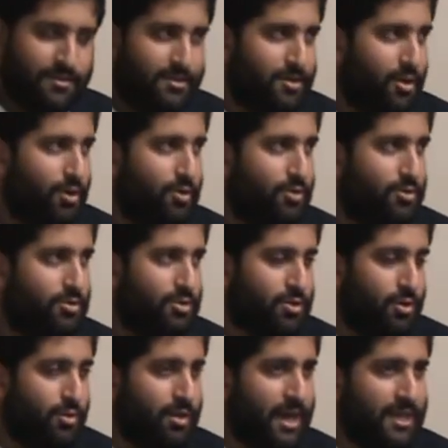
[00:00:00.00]
so, up.
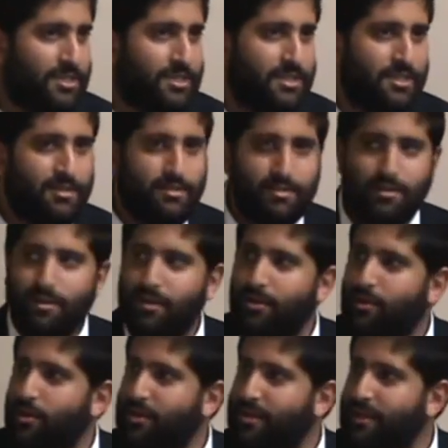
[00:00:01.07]
so Rashi,
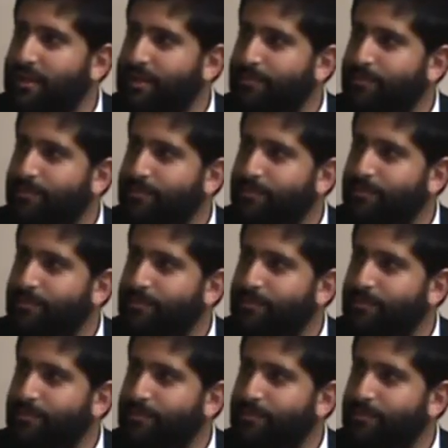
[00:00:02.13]
according to him,